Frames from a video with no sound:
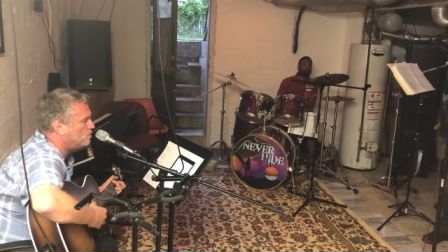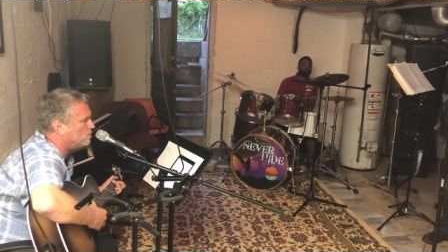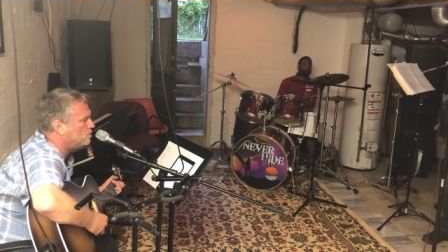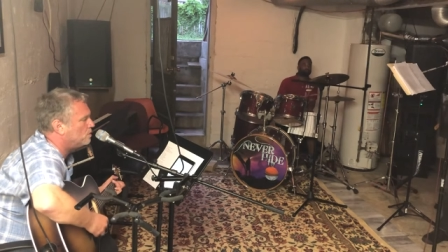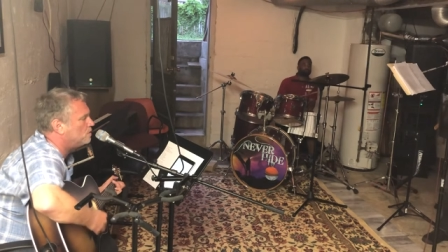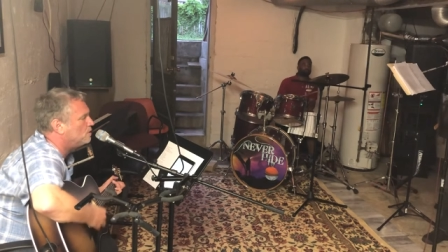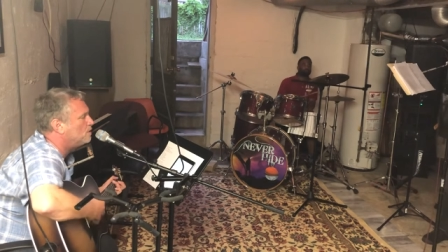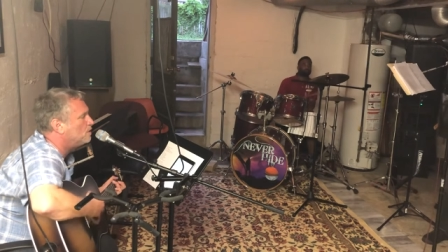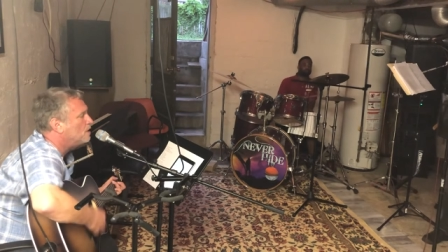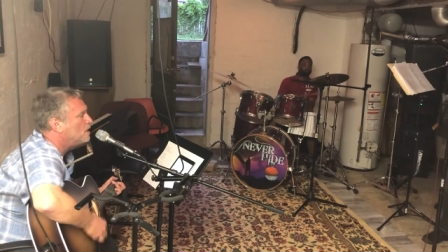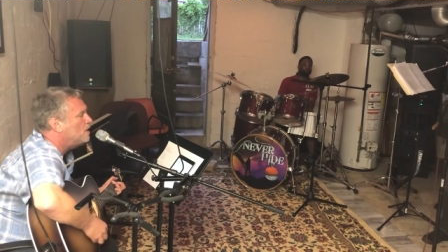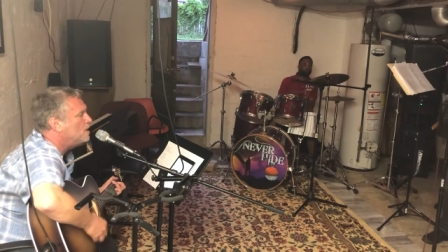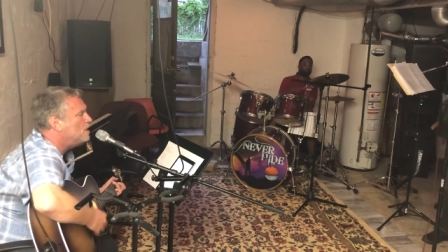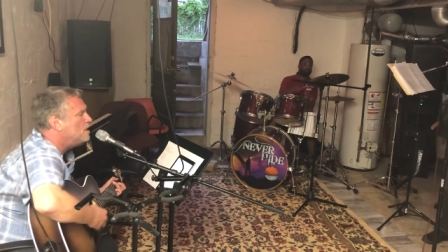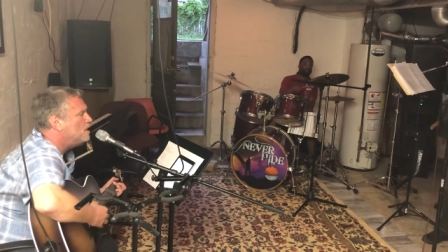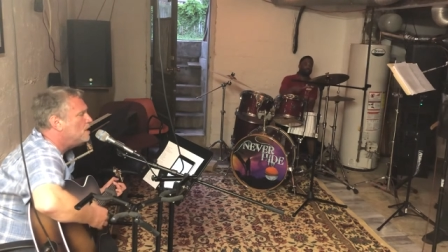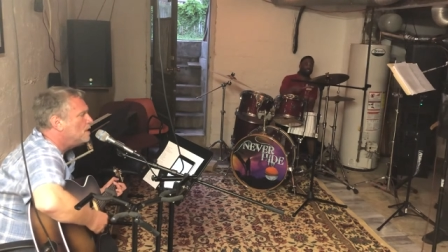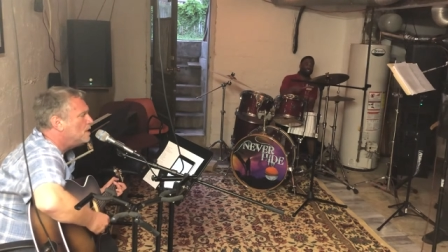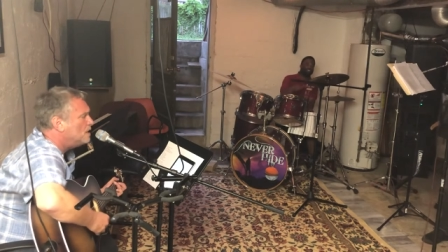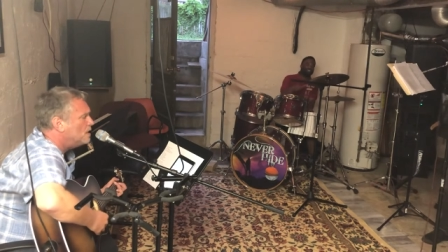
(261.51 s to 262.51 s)

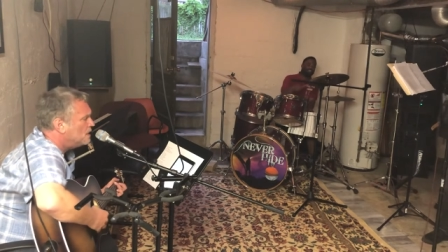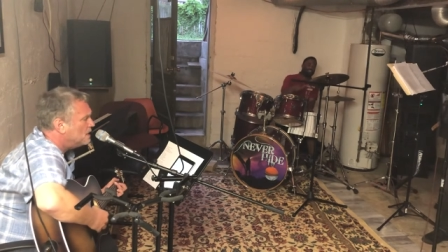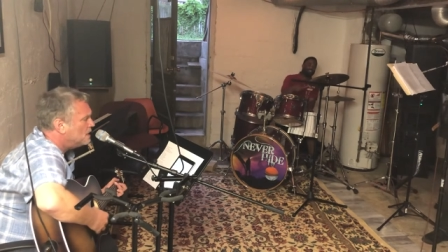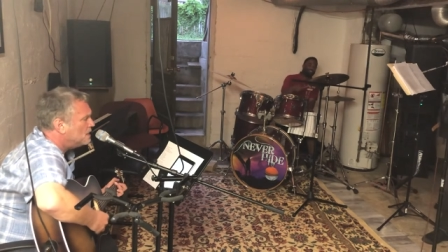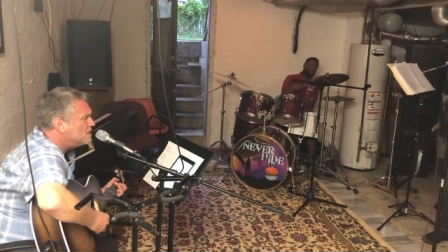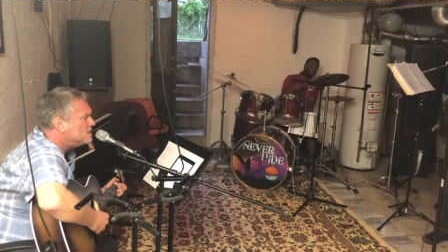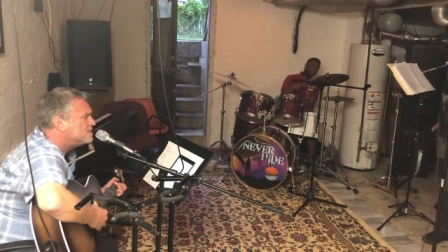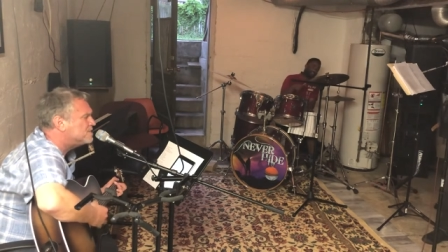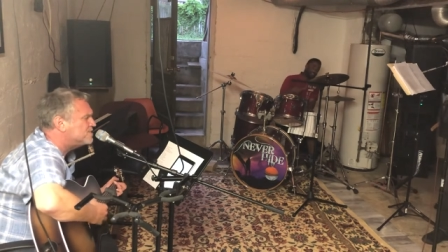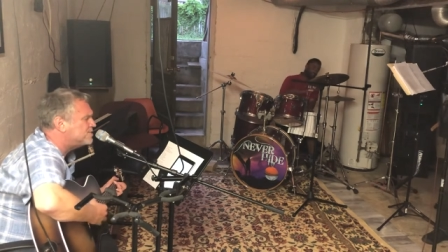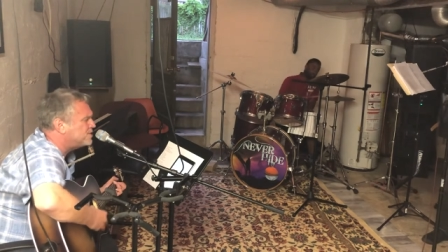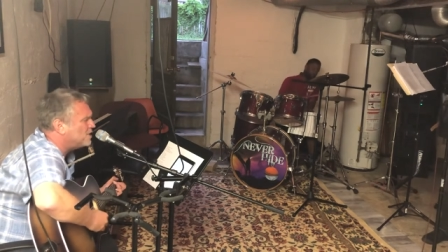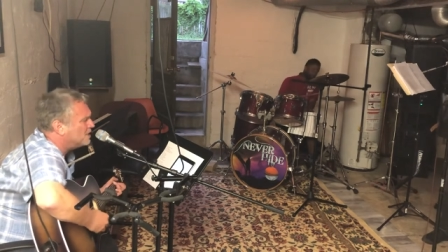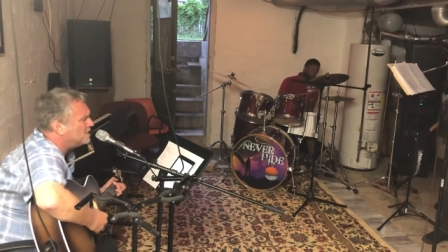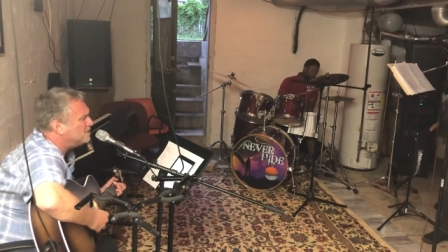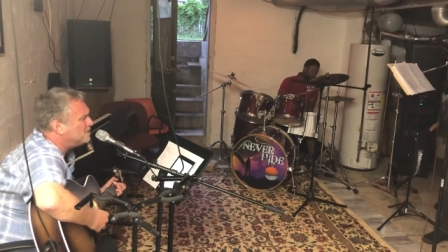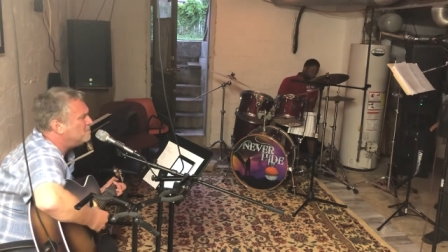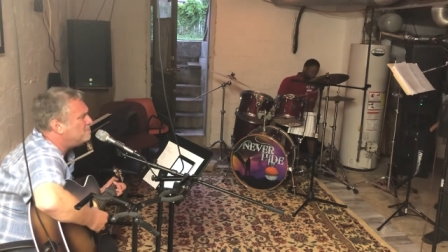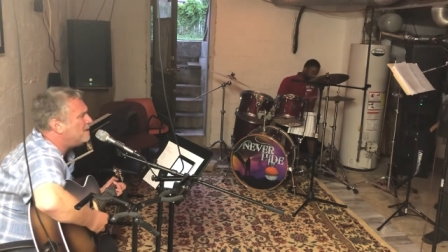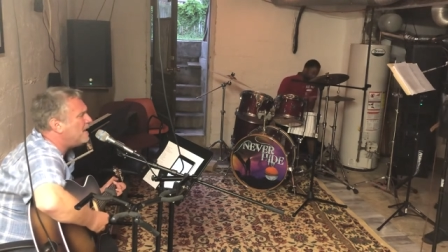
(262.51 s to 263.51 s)
Let's
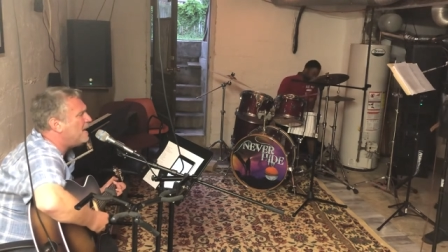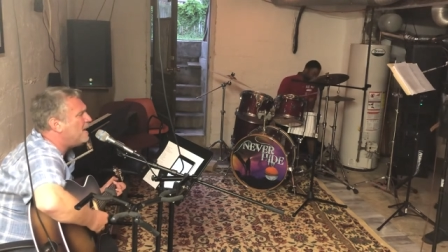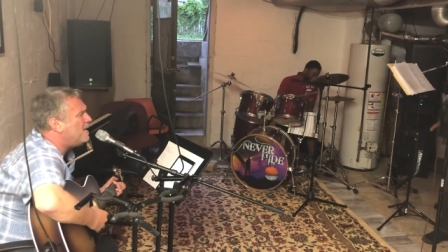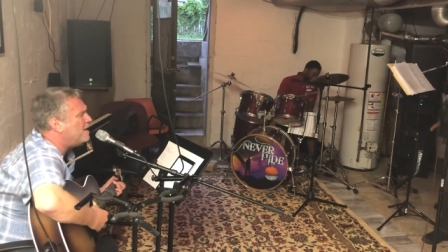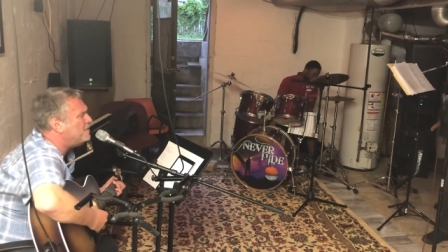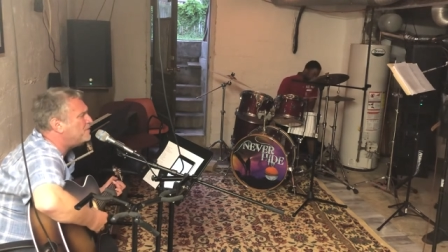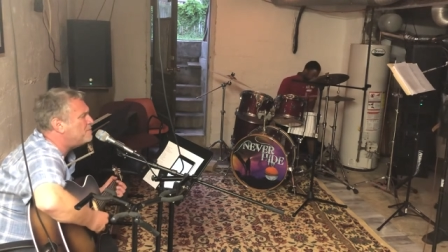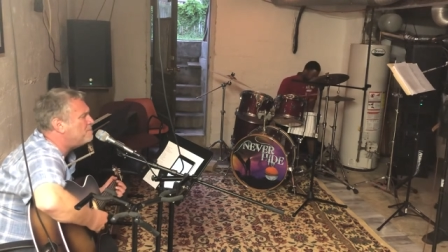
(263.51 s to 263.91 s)
talk about